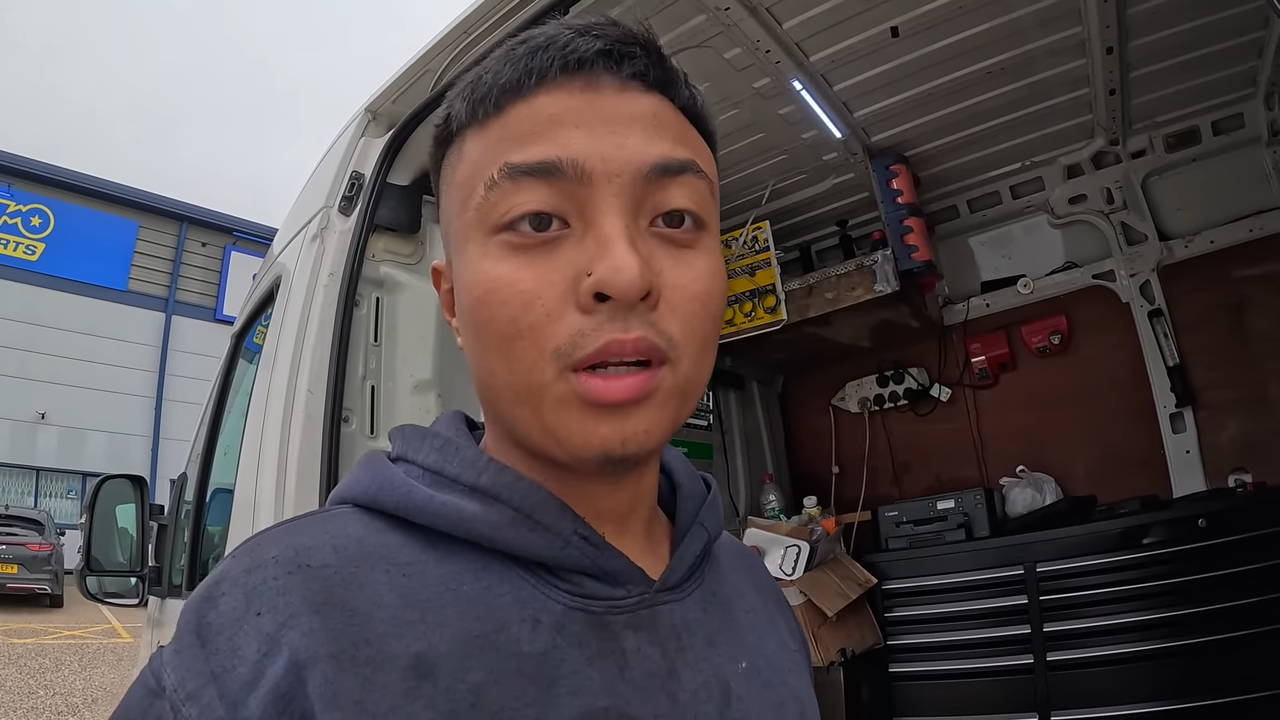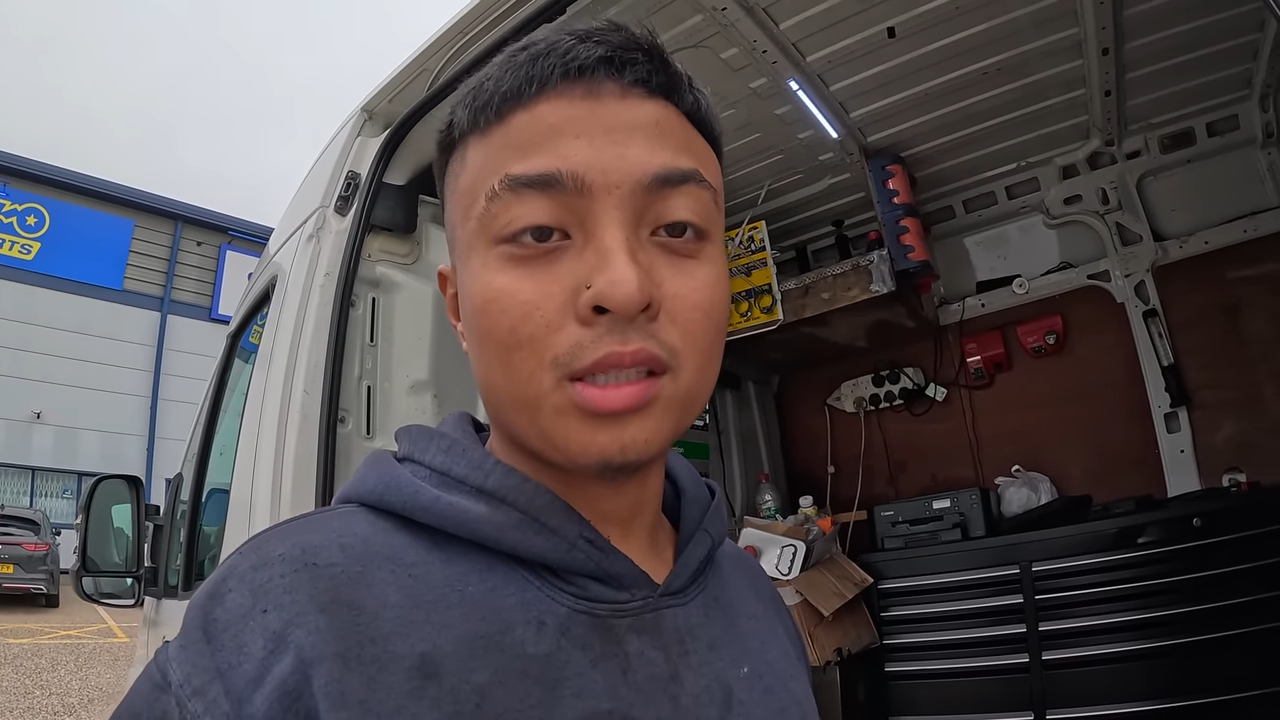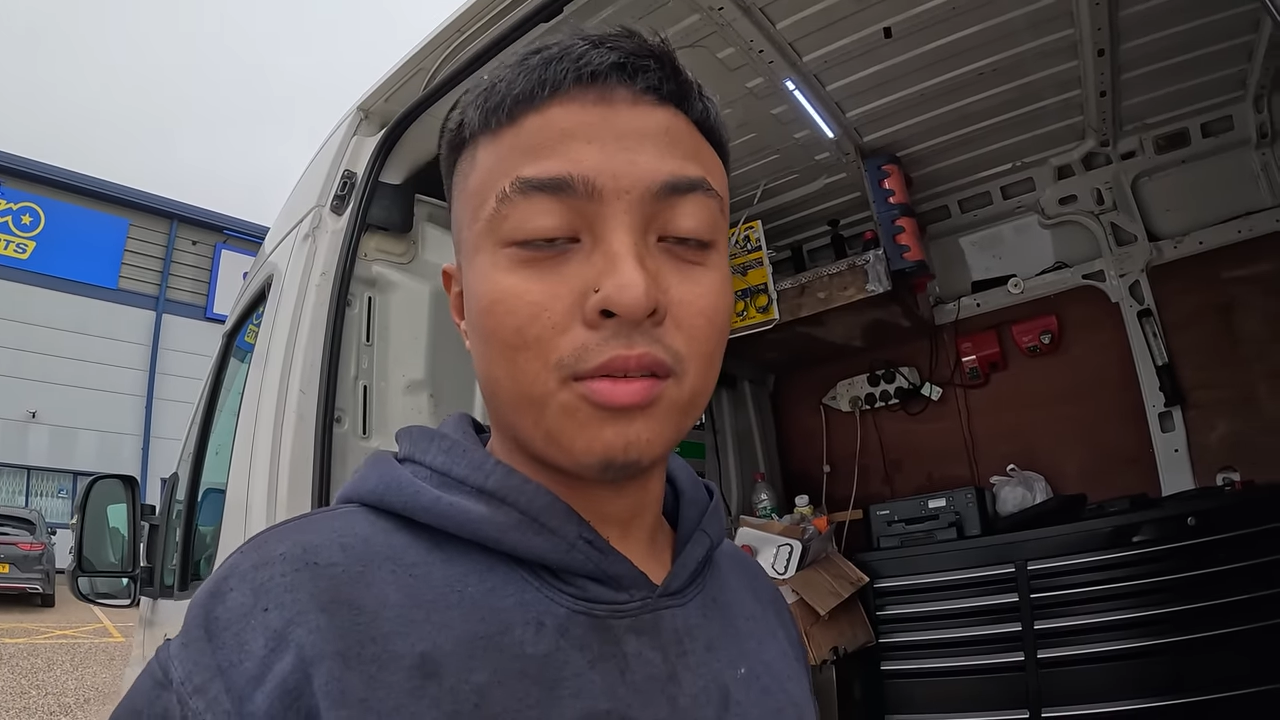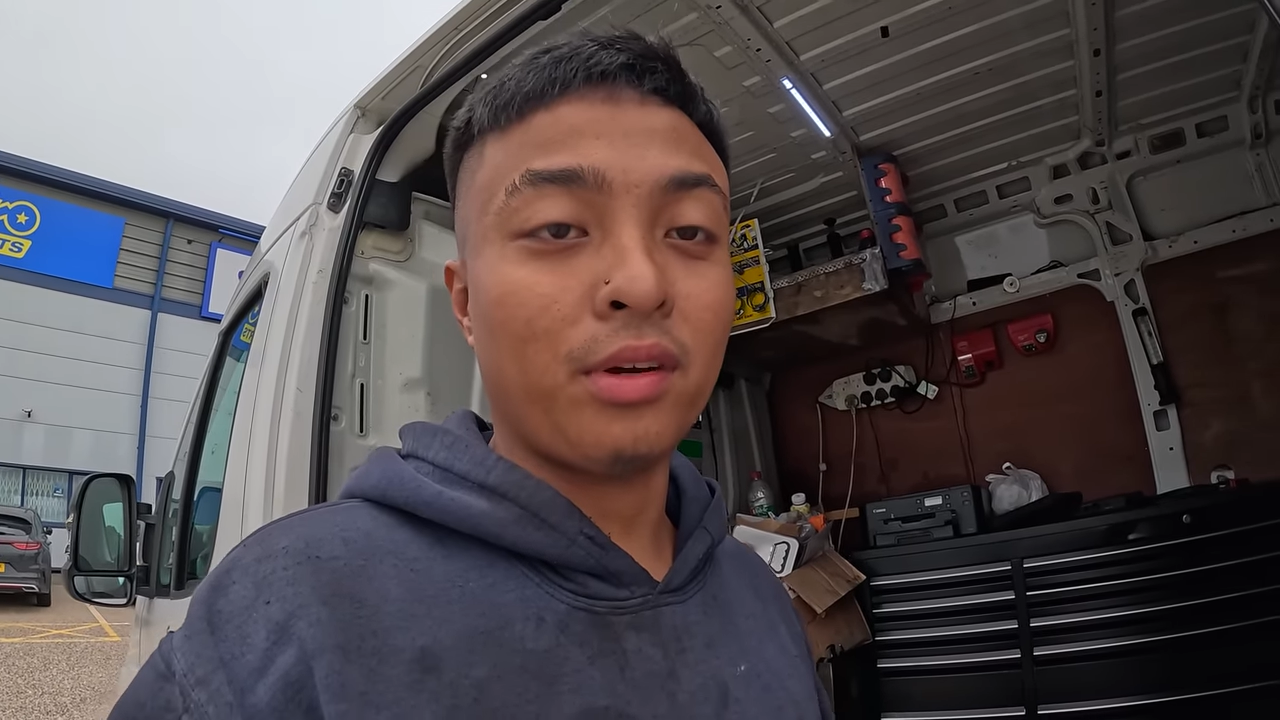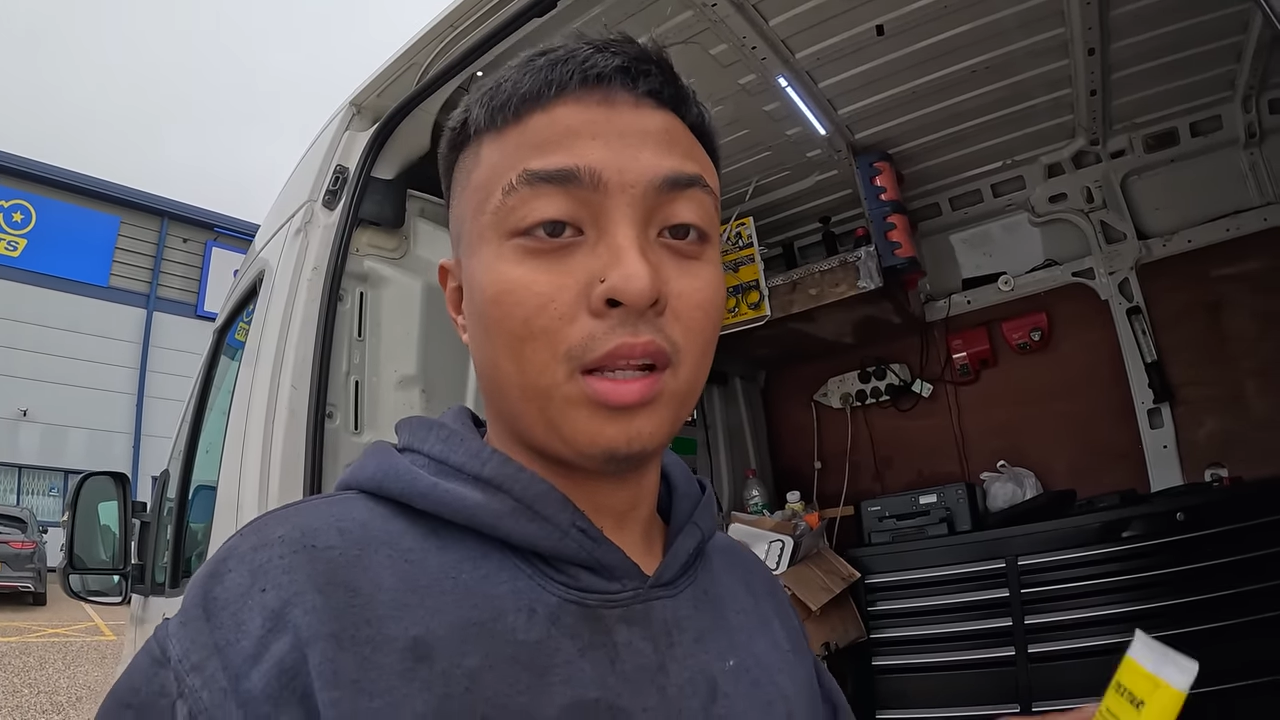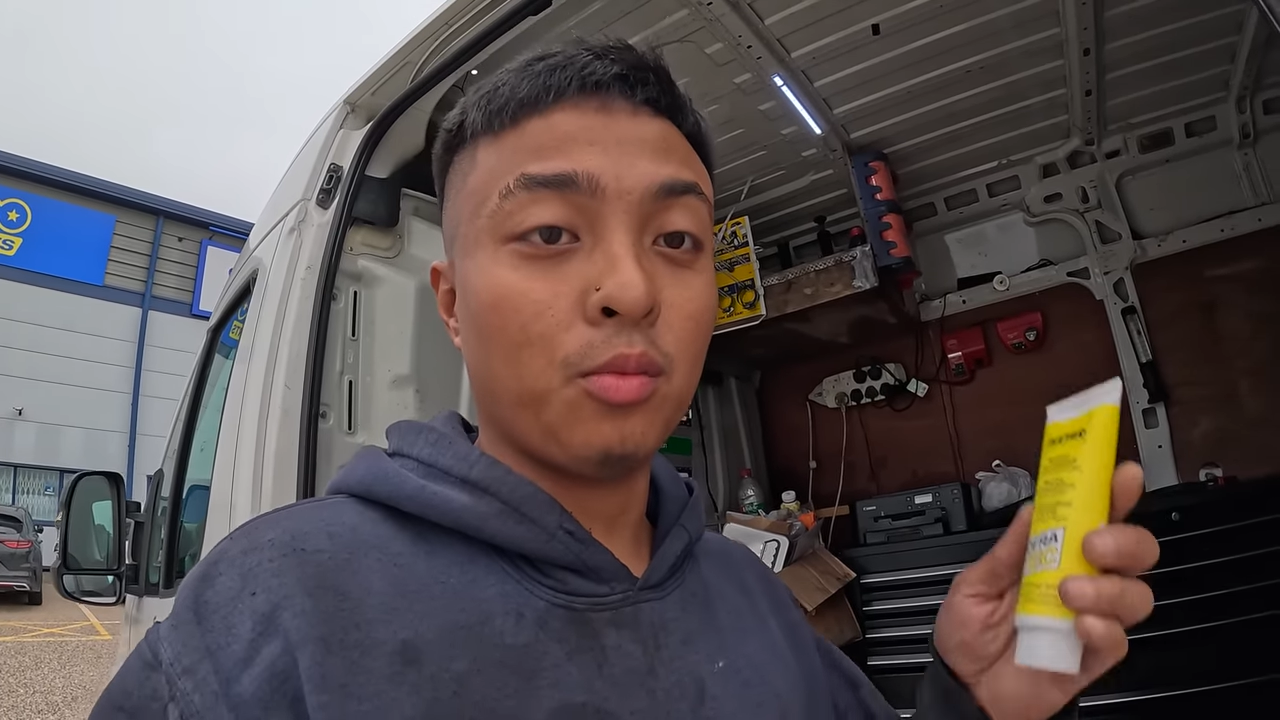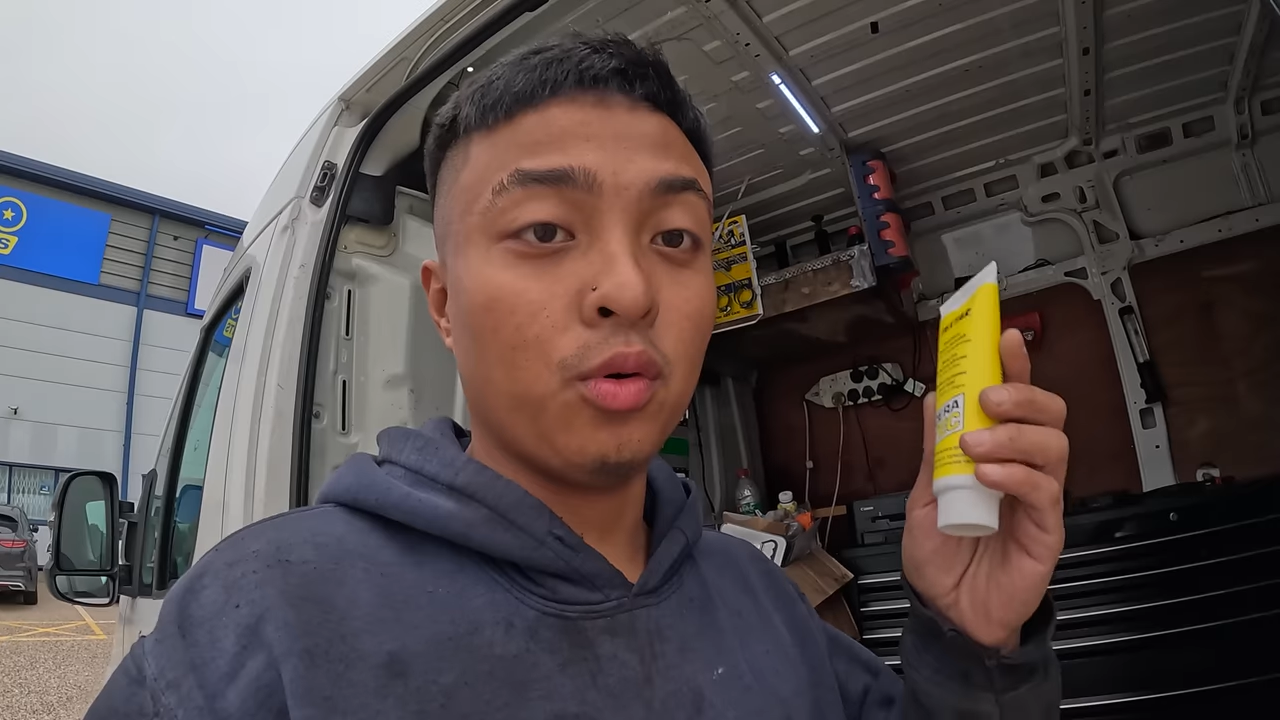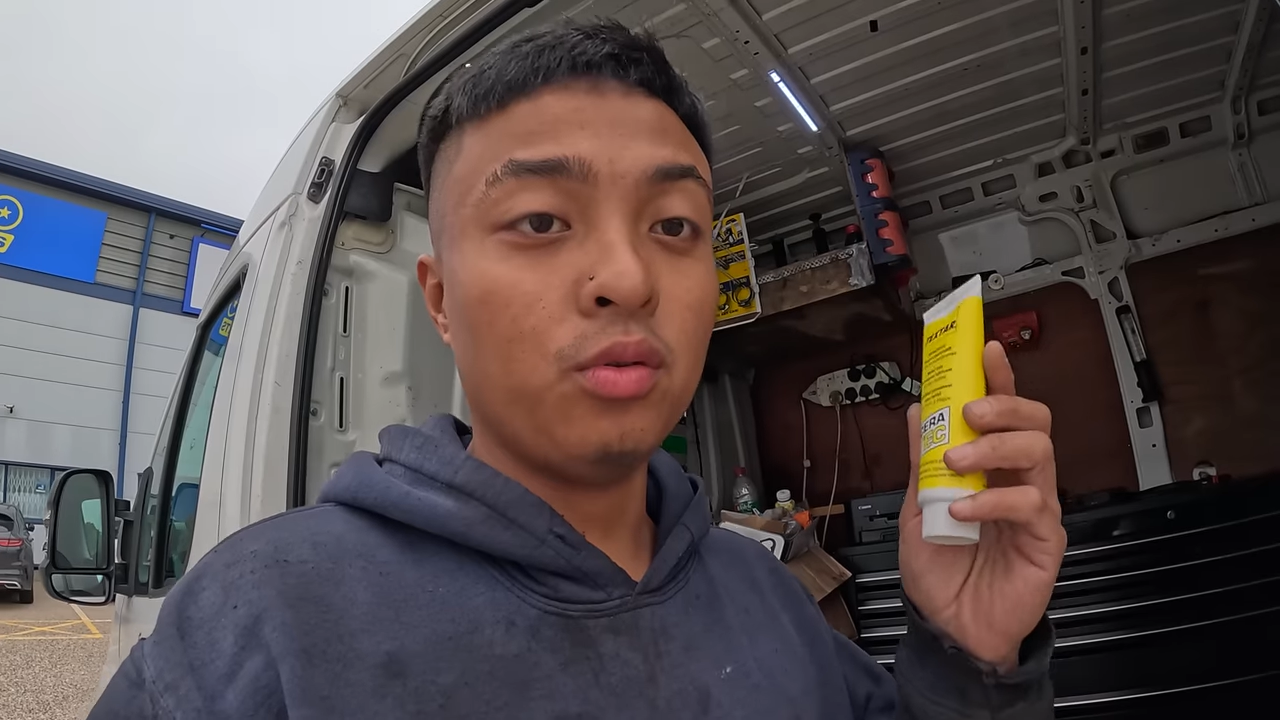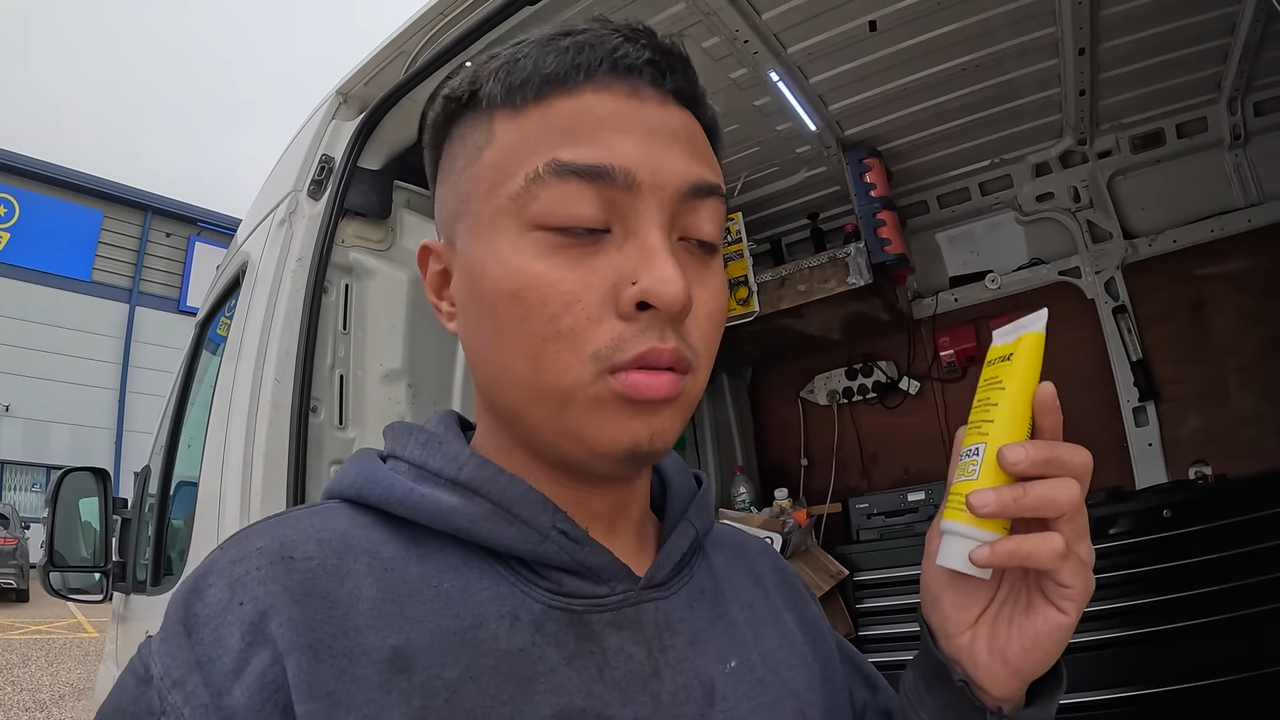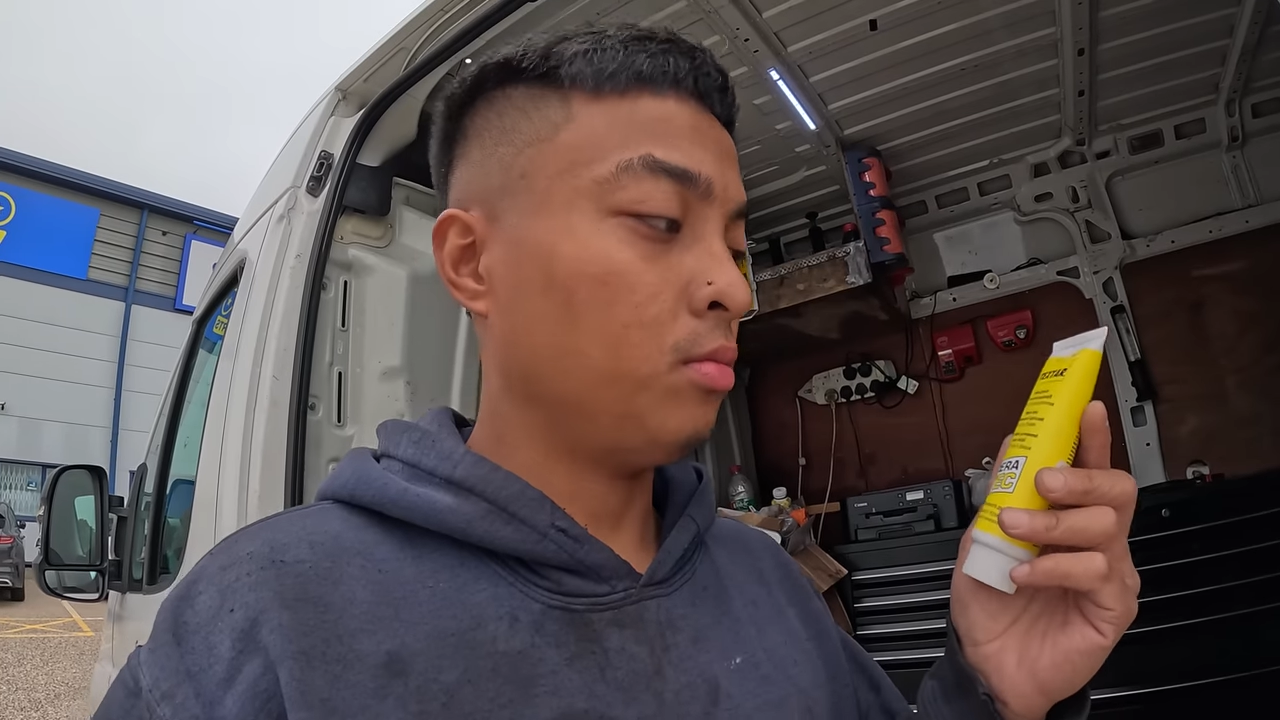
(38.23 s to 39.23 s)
that's available.